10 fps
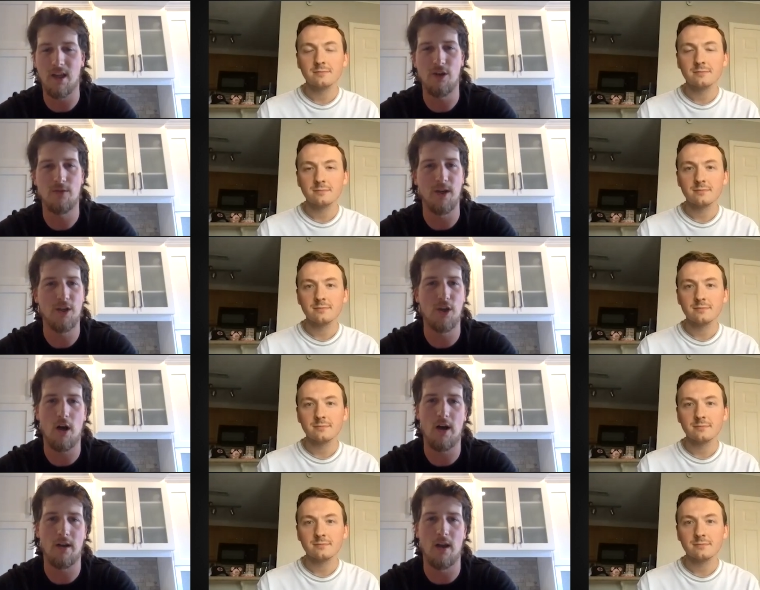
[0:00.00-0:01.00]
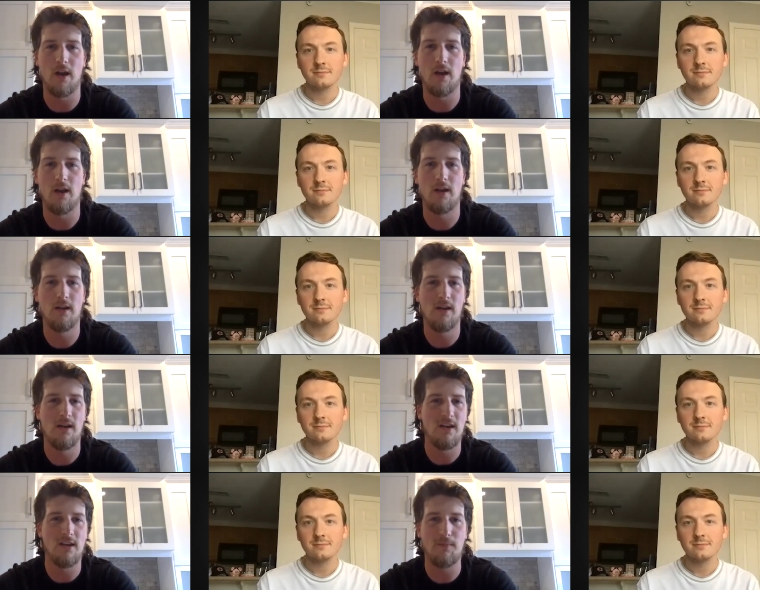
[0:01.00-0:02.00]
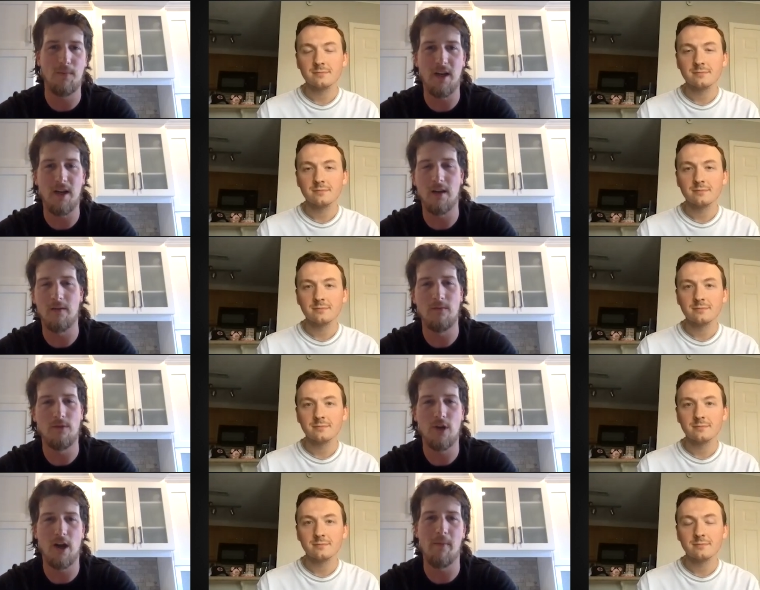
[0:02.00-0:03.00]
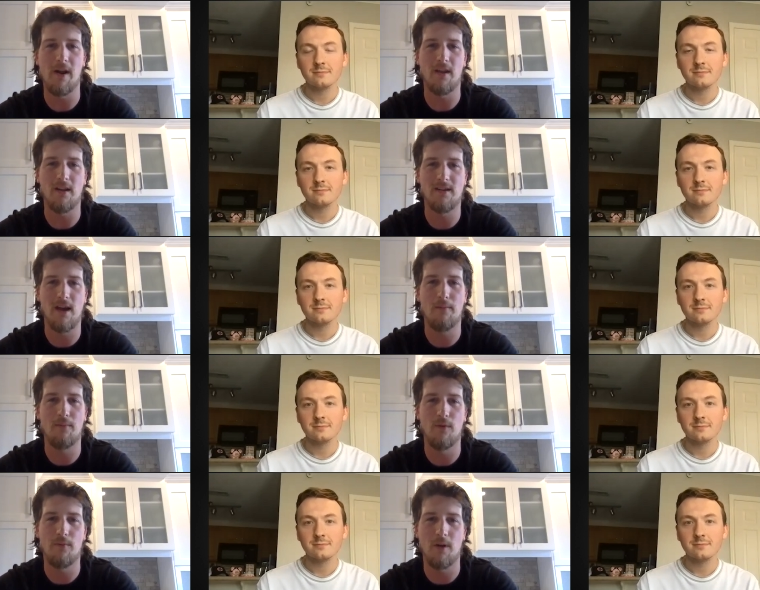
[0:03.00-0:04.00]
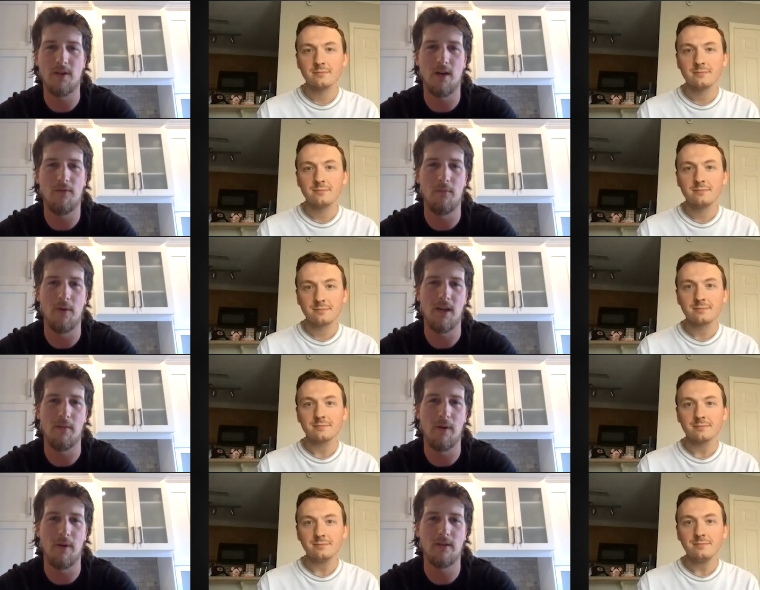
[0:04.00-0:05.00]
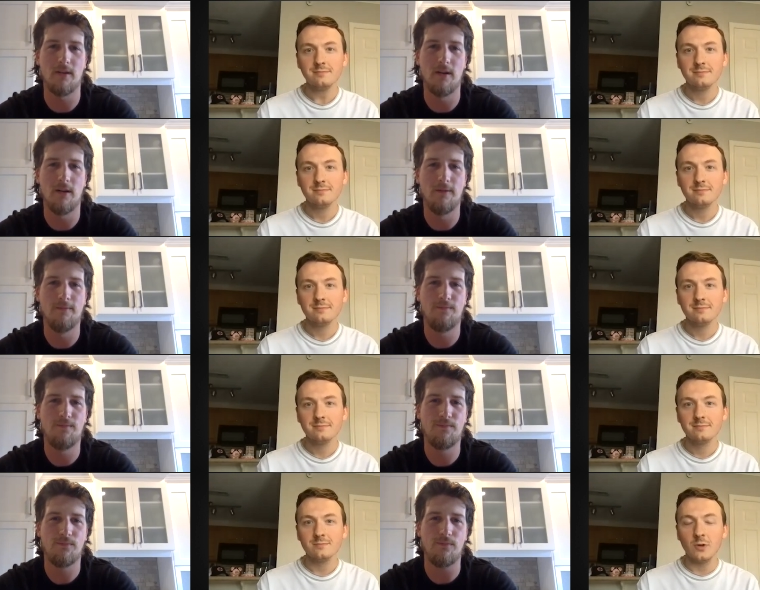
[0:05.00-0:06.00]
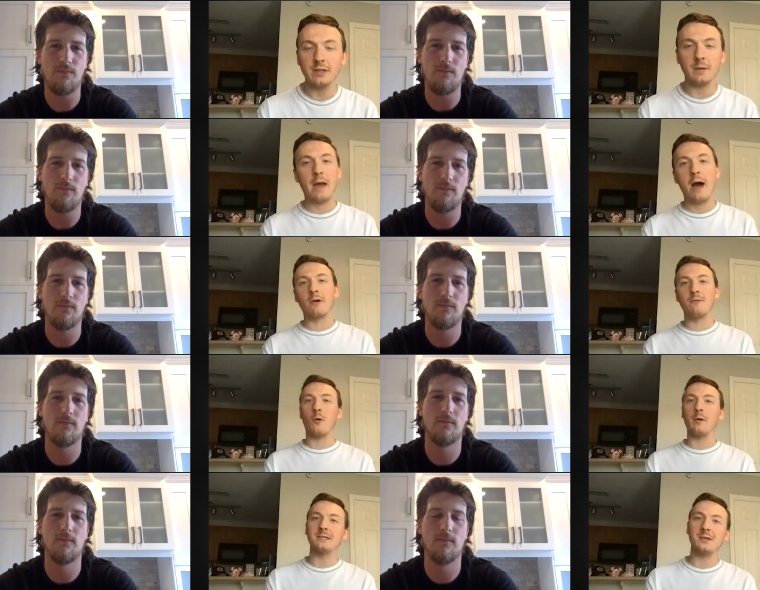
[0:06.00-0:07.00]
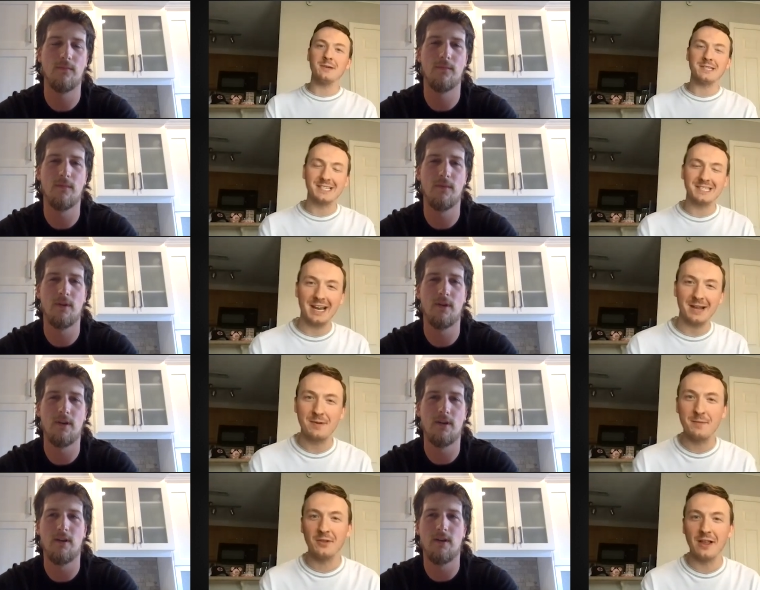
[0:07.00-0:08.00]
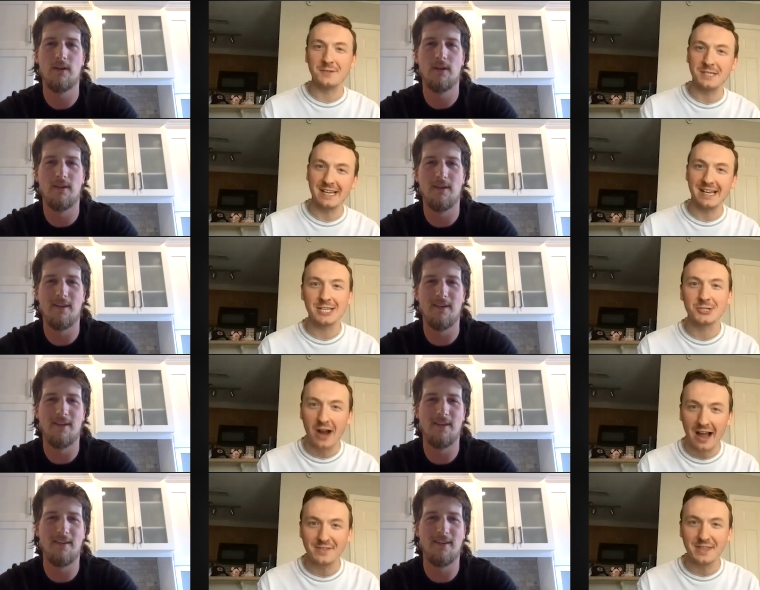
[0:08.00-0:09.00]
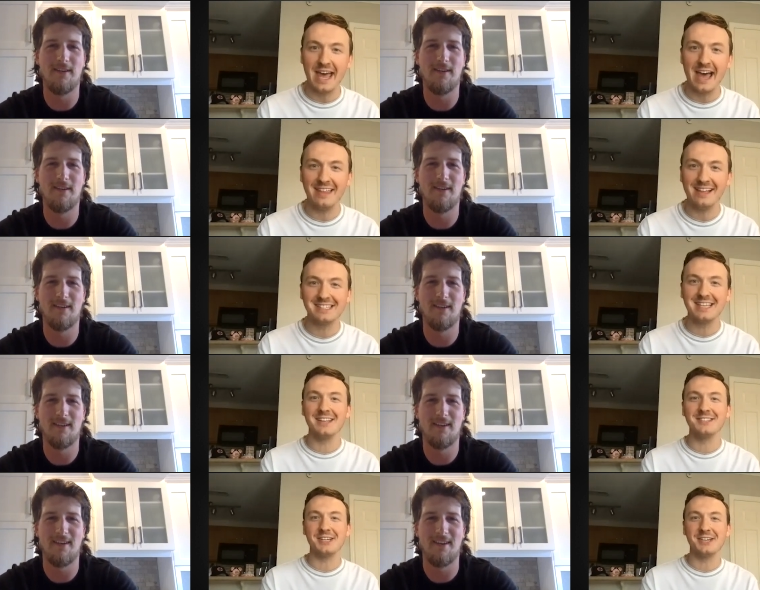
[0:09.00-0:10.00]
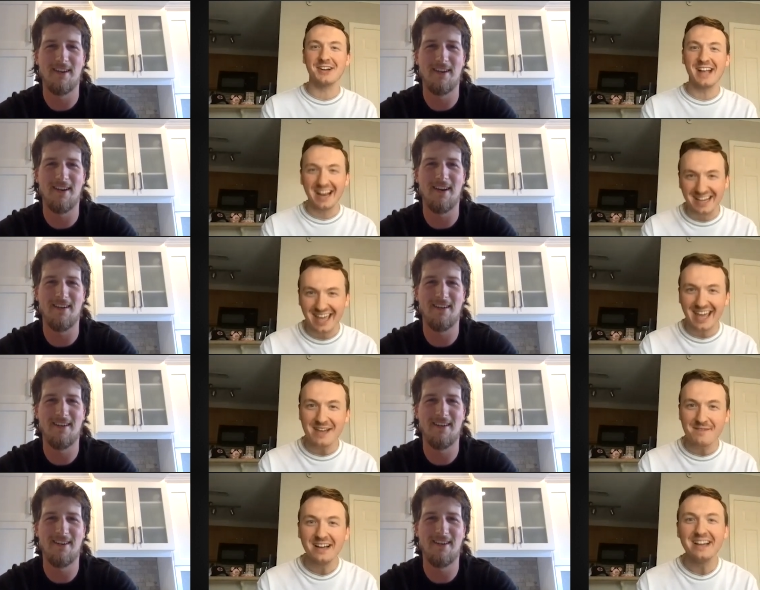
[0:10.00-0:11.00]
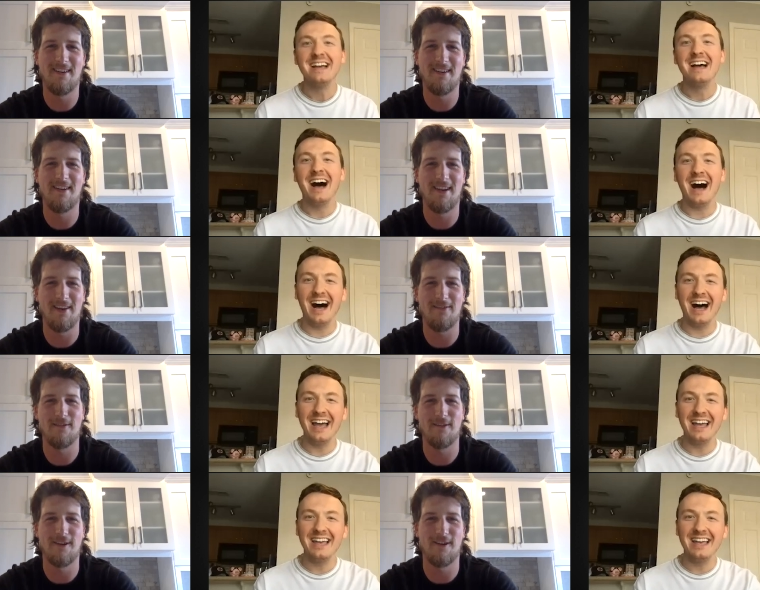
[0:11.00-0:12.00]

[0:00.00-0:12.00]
Speaker 1: to use my shot and uh, speed and try to make things happen with myself and my teammates.
Speaker 2: Well, I think power forward is always exciting. People love seeing guys drive the net. That sounds like your kind of game. Uh,